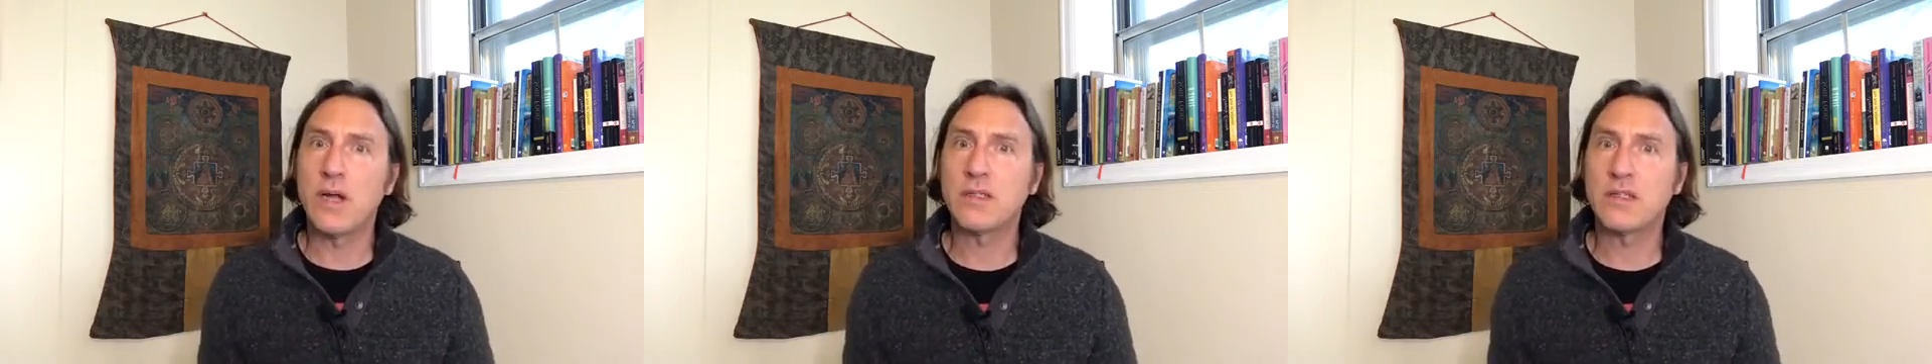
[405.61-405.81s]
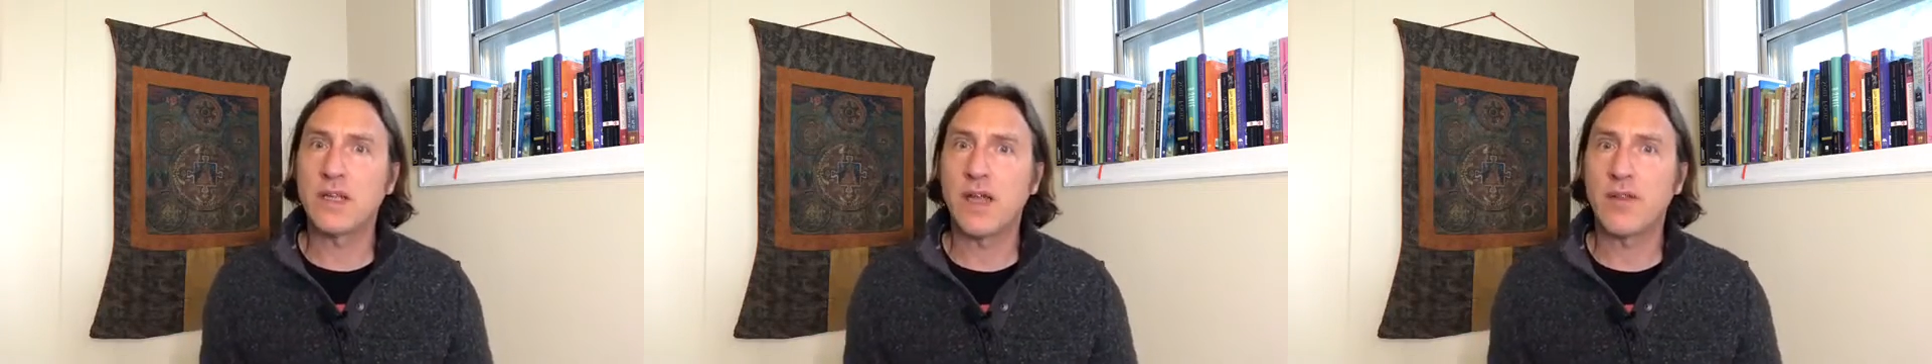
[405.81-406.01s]

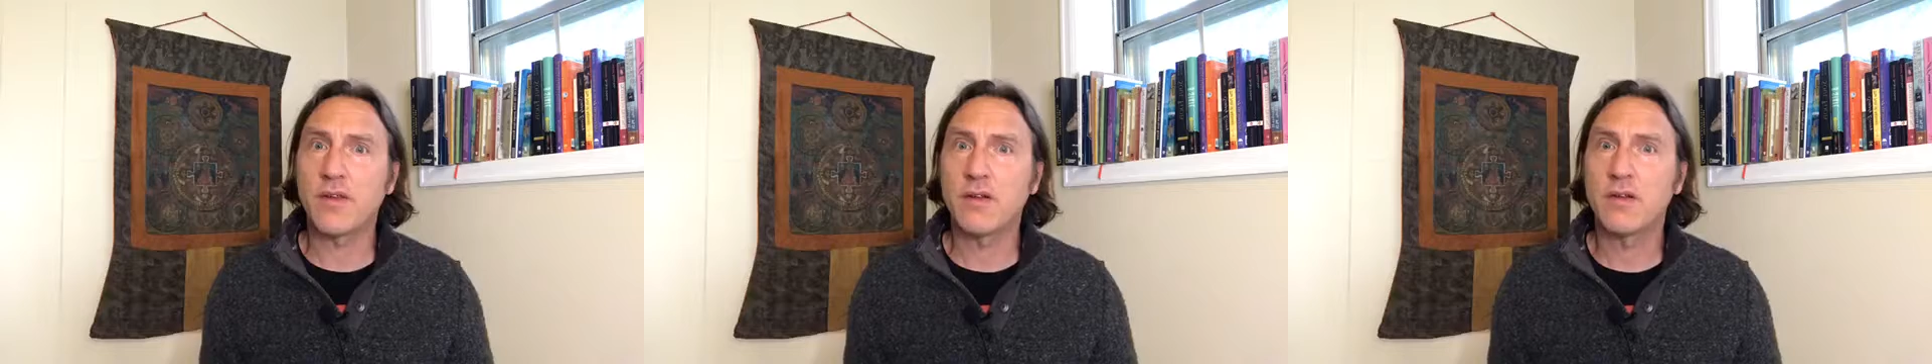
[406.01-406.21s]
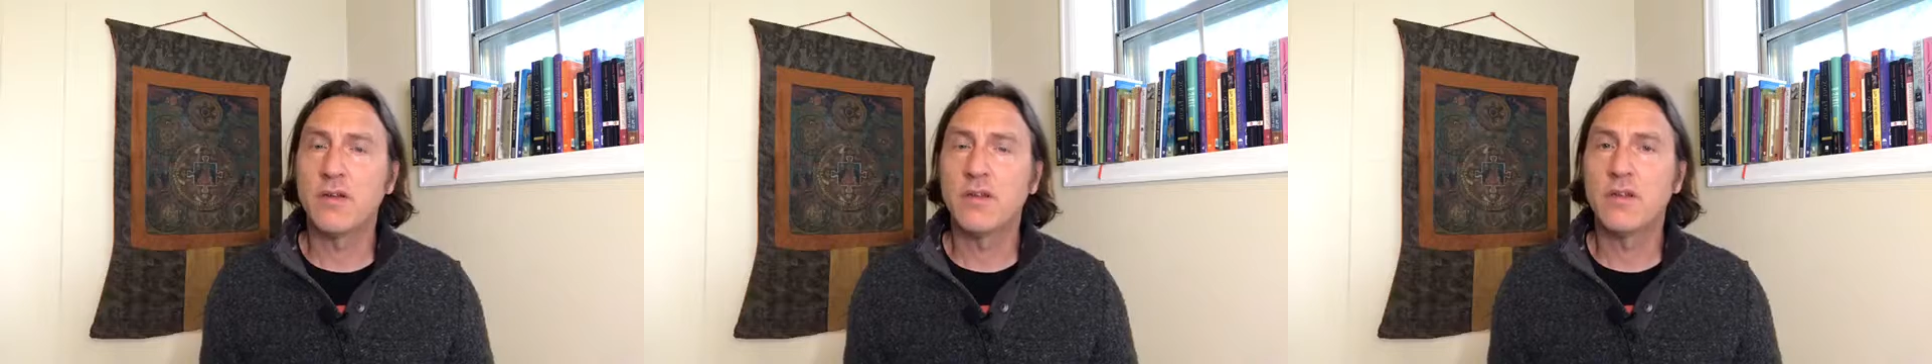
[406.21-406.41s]

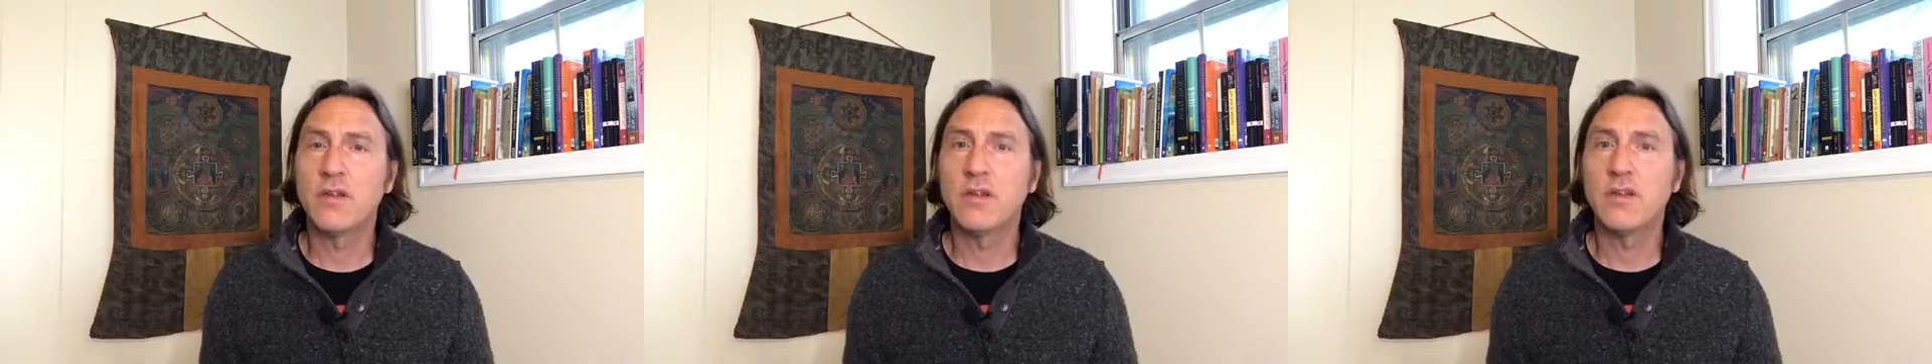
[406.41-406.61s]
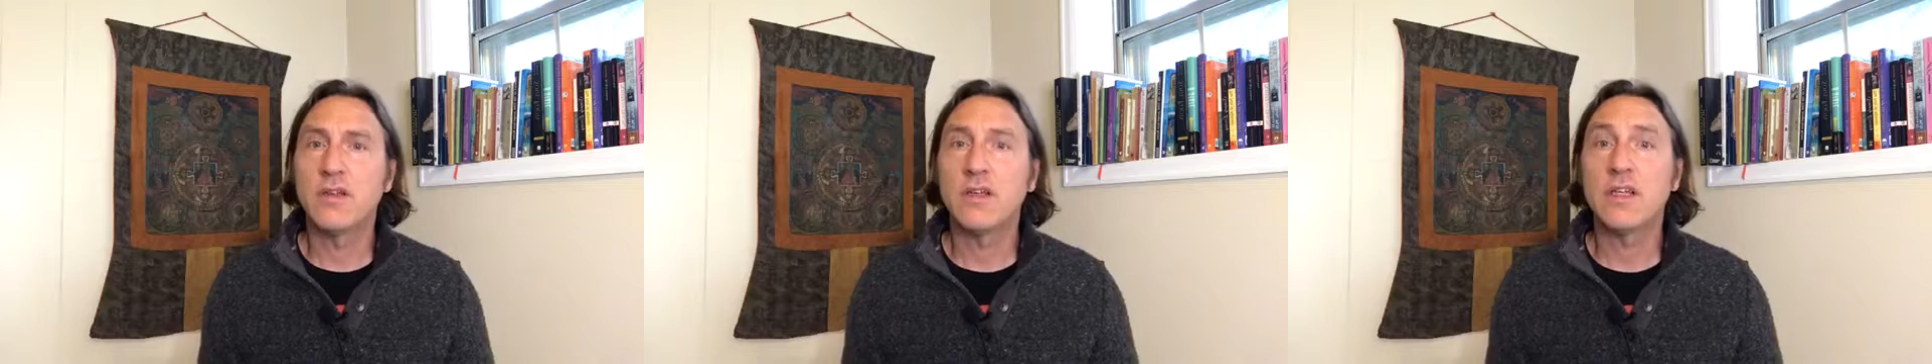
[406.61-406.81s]
together,
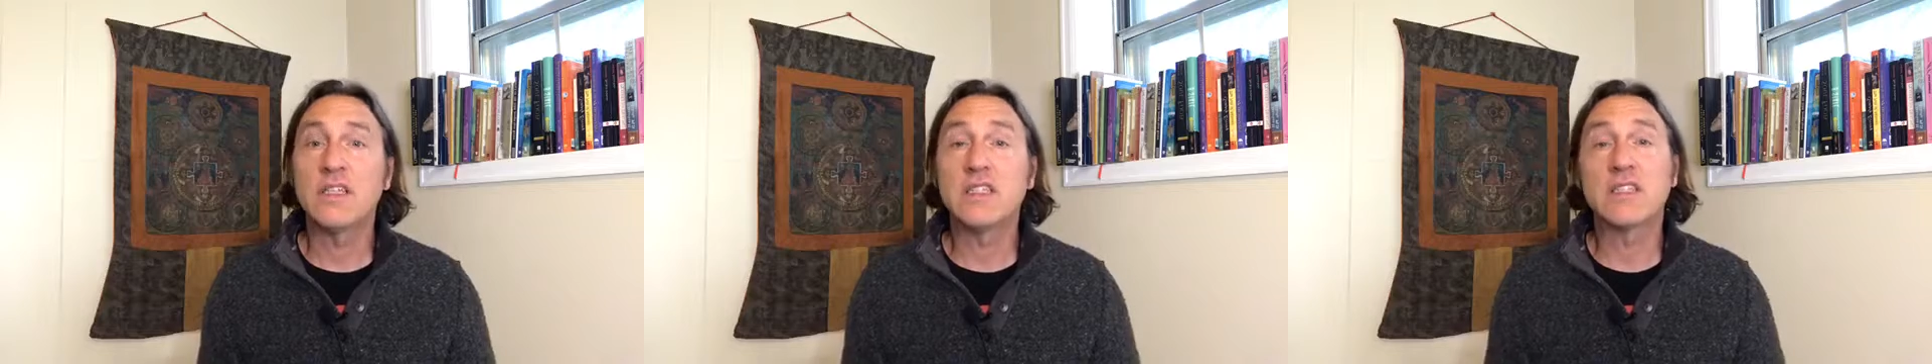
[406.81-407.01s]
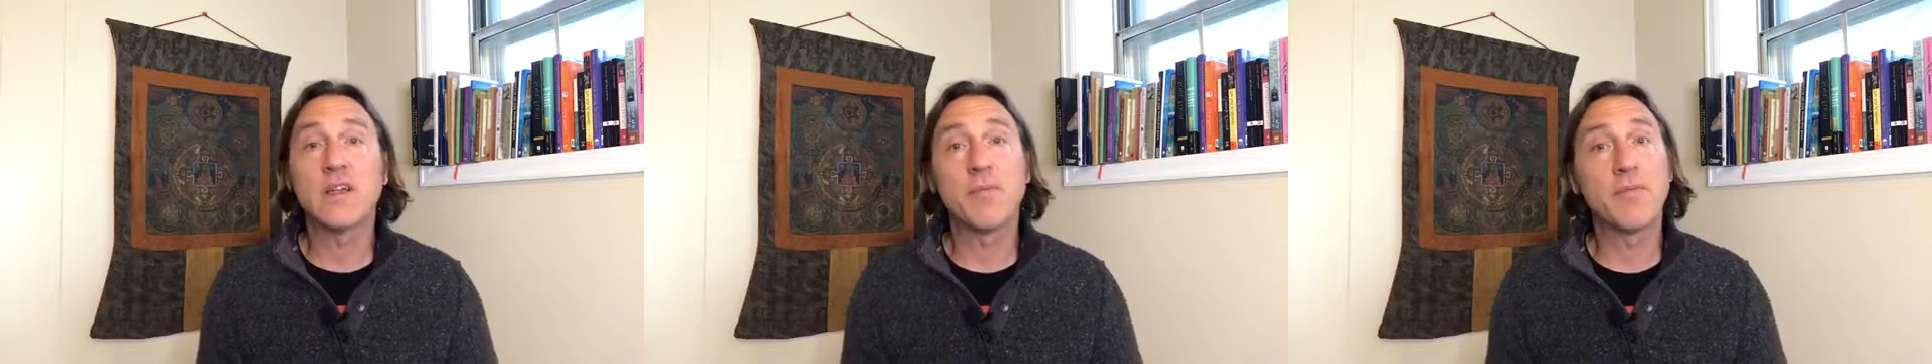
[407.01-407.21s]
and
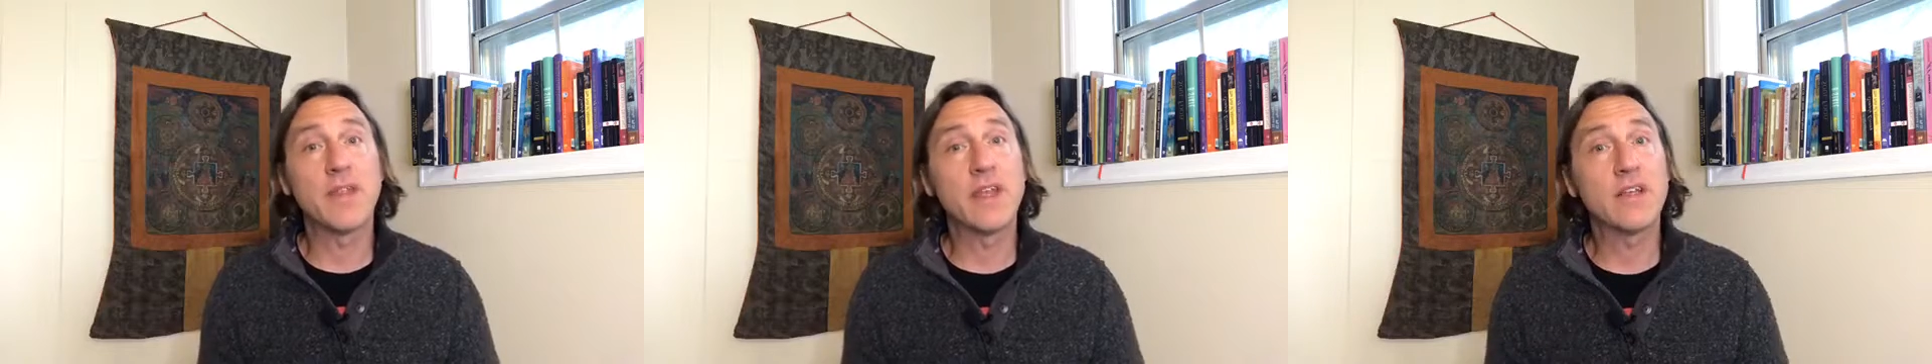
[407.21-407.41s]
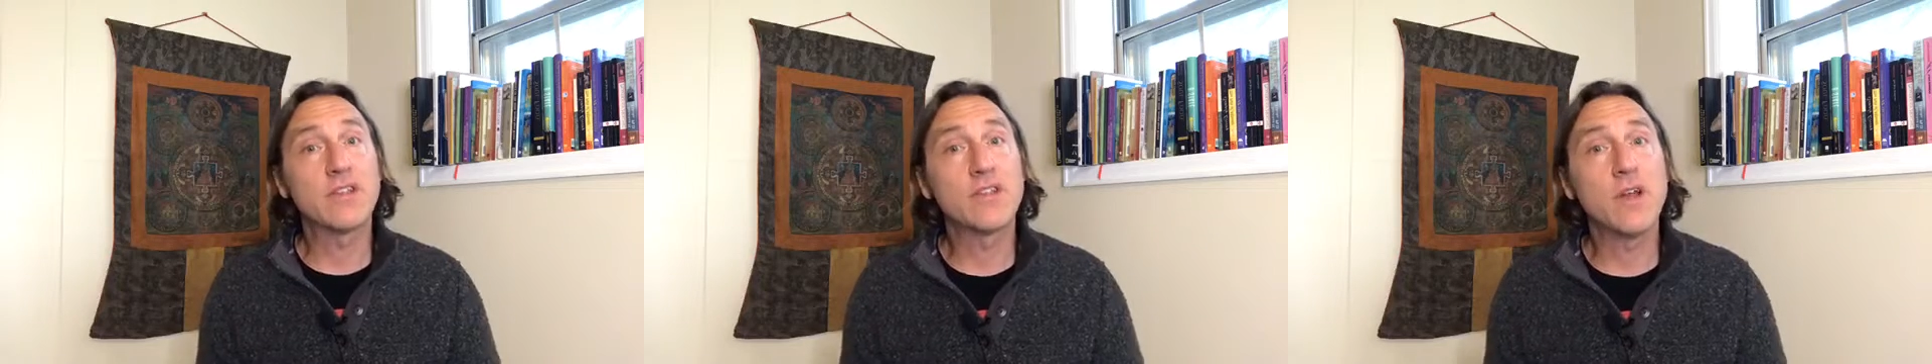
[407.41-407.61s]
some
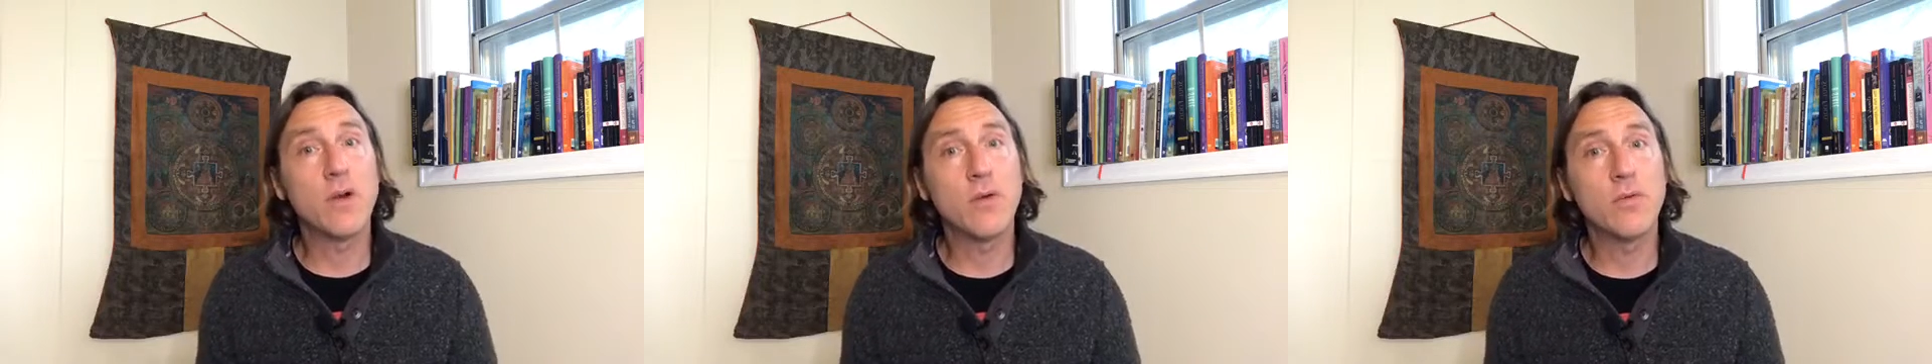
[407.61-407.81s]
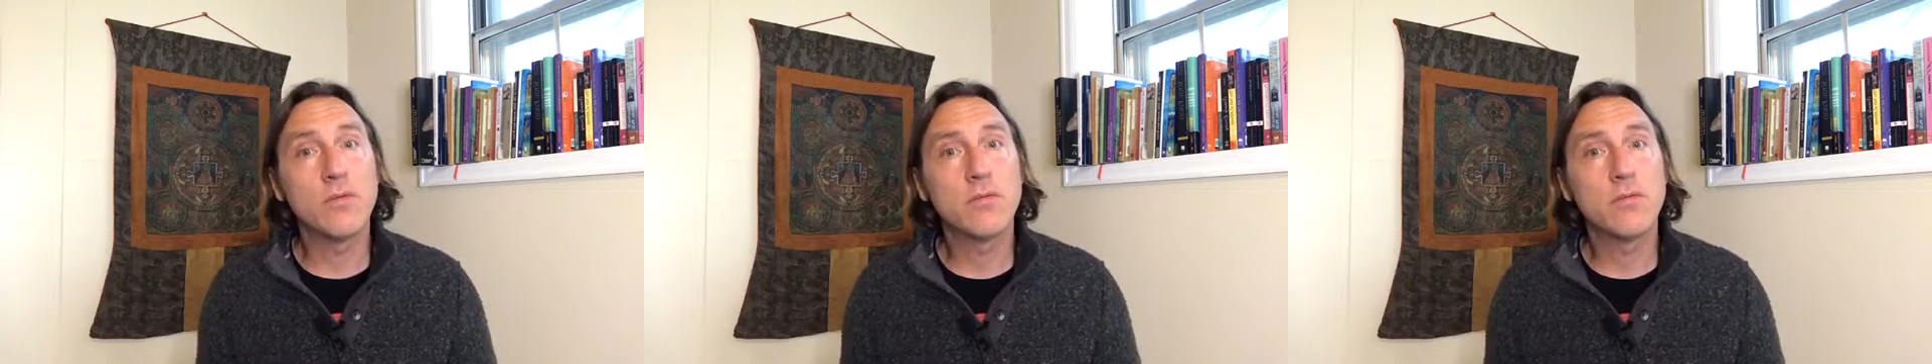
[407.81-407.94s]
things don't.